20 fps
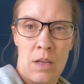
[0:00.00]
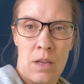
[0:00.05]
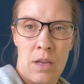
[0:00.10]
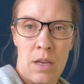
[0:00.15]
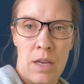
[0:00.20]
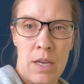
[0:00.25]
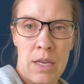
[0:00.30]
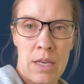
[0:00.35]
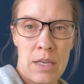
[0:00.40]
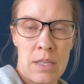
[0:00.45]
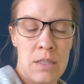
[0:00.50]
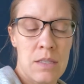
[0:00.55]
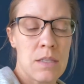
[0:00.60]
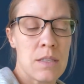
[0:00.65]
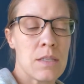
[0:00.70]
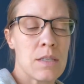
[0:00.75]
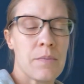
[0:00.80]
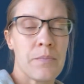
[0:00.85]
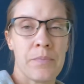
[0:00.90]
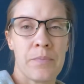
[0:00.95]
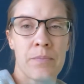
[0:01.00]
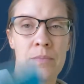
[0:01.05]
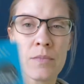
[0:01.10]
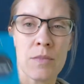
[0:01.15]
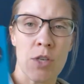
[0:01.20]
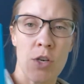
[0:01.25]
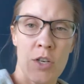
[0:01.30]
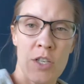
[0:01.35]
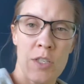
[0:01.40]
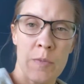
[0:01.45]
Hey kids,
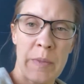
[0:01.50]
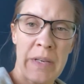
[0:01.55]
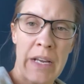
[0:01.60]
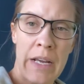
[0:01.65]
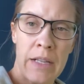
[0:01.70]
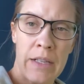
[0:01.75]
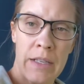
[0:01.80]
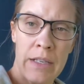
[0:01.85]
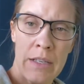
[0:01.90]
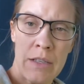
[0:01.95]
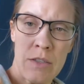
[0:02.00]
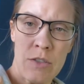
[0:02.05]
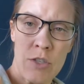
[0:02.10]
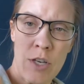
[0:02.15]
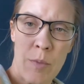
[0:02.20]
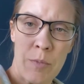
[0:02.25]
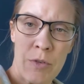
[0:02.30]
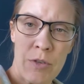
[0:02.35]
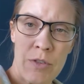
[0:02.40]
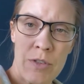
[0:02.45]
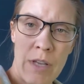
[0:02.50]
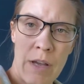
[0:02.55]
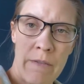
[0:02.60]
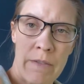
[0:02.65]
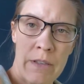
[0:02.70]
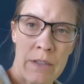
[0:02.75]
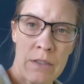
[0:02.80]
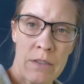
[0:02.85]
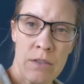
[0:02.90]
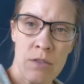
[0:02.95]
Jerry Spinelli, Chapter
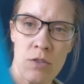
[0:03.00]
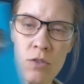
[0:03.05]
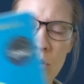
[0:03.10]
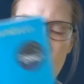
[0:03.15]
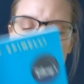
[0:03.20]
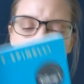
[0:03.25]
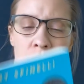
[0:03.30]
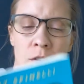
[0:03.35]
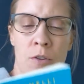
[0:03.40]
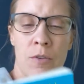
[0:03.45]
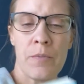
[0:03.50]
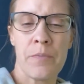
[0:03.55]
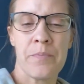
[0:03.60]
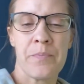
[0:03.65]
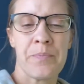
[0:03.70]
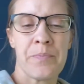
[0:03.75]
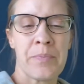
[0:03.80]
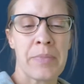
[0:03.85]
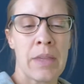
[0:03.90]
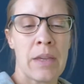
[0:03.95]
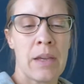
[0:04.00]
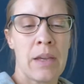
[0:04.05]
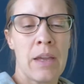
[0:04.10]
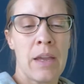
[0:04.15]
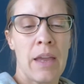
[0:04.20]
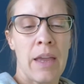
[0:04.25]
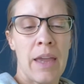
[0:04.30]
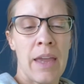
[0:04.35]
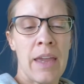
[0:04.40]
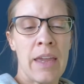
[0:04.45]
7, Stargirl.
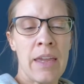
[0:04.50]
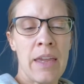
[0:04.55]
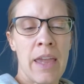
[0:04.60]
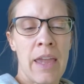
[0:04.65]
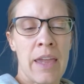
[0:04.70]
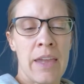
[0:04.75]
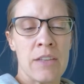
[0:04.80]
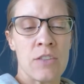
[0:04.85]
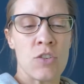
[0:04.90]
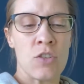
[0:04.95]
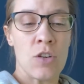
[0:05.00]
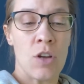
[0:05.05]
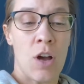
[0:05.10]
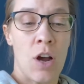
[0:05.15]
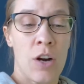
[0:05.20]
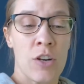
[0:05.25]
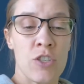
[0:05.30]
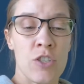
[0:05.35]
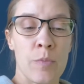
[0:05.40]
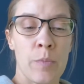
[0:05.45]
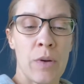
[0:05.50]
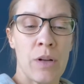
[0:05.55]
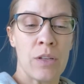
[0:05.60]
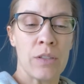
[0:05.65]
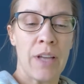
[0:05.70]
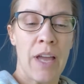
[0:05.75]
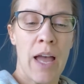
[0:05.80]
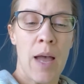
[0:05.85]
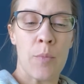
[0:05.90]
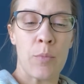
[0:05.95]
A.H. Archibald
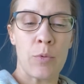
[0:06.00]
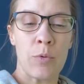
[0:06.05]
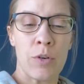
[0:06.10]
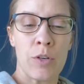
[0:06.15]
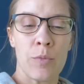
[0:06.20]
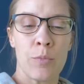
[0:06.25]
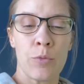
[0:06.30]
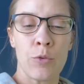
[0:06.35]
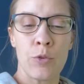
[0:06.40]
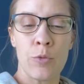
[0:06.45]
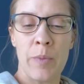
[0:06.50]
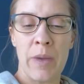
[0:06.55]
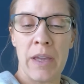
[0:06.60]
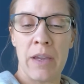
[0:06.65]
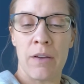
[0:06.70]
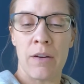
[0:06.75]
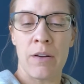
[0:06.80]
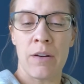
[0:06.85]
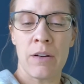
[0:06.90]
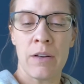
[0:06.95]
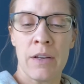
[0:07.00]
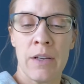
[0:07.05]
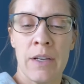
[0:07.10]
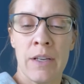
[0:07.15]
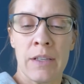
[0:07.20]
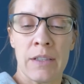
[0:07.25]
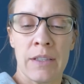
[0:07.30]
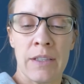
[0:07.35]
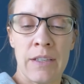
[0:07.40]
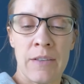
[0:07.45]
Hapwood Brubaker
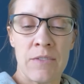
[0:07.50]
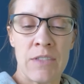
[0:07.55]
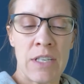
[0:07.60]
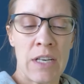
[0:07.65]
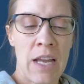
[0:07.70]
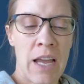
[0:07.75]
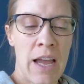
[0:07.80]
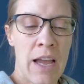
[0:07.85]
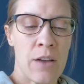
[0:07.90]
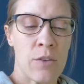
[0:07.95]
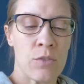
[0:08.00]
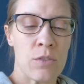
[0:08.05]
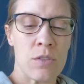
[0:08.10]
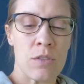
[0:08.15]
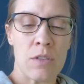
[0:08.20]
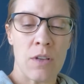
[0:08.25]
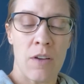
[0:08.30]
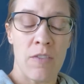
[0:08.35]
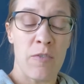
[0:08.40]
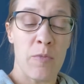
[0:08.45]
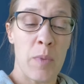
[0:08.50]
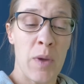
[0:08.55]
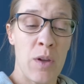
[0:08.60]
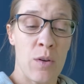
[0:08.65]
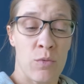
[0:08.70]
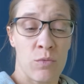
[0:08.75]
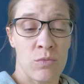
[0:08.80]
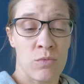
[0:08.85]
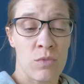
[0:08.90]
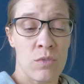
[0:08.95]
lived in a house of
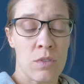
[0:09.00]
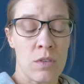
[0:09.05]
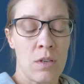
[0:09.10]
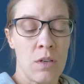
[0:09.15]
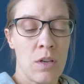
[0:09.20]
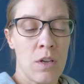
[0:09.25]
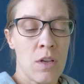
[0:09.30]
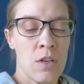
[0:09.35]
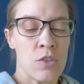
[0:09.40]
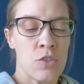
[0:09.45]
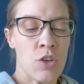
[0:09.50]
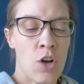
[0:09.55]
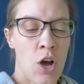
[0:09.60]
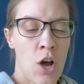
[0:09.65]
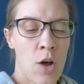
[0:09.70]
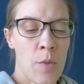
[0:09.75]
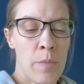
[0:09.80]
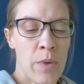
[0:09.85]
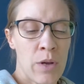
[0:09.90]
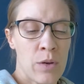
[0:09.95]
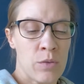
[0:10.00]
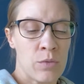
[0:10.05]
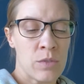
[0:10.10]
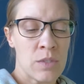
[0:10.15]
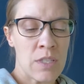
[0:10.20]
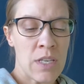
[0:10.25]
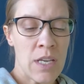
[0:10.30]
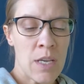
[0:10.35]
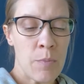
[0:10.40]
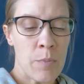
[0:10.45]
bones. Jaw
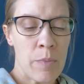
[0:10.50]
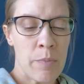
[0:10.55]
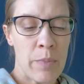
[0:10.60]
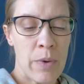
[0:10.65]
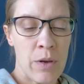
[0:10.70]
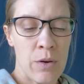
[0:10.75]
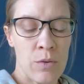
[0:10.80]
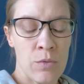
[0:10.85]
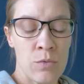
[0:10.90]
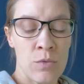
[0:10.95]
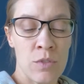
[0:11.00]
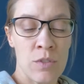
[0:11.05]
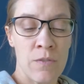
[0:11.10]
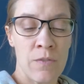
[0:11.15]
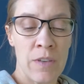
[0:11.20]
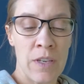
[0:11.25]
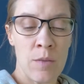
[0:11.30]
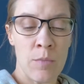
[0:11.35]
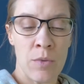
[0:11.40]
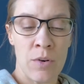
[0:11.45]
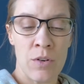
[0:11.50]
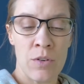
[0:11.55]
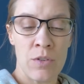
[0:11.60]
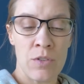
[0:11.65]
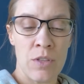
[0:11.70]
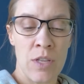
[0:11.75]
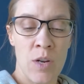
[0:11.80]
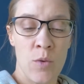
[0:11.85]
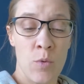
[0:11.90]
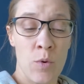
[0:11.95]
bones, hip bones,
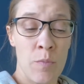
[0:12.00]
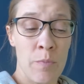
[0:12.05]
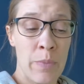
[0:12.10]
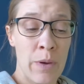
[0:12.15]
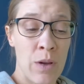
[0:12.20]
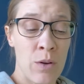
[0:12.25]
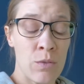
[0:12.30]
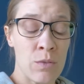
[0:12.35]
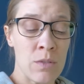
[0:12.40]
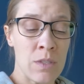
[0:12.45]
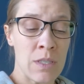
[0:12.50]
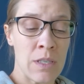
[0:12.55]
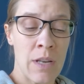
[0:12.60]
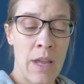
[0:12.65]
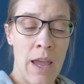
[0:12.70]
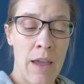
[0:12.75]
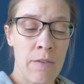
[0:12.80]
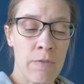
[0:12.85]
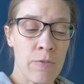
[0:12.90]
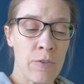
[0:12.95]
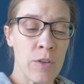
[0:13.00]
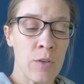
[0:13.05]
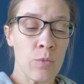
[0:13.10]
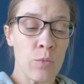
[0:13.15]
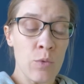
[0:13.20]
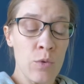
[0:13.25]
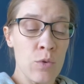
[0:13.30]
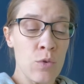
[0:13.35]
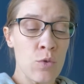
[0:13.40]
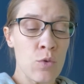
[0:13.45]
femurs. There were bones in every
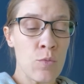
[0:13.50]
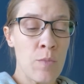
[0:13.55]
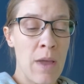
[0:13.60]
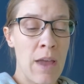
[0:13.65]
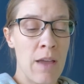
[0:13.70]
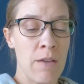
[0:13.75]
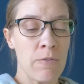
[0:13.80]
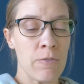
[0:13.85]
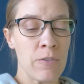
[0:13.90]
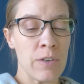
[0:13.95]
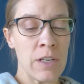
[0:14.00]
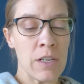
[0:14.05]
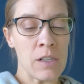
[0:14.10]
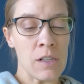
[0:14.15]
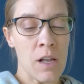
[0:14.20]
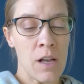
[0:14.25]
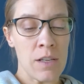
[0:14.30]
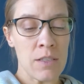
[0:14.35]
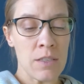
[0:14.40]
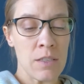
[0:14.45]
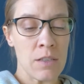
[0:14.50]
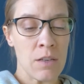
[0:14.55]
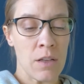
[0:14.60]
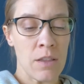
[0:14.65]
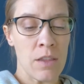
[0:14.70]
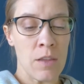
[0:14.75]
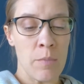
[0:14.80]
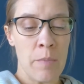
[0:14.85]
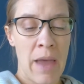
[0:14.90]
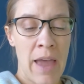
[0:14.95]
room, every closet,
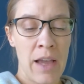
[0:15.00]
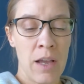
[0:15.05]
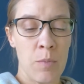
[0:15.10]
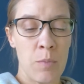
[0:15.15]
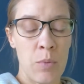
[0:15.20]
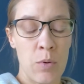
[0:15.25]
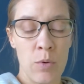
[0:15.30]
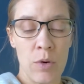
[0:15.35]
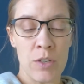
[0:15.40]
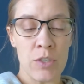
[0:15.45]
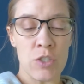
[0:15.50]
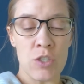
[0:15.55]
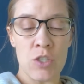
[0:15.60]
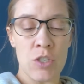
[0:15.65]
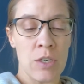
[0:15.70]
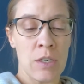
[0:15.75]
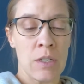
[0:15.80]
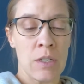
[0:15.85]
on the back porch.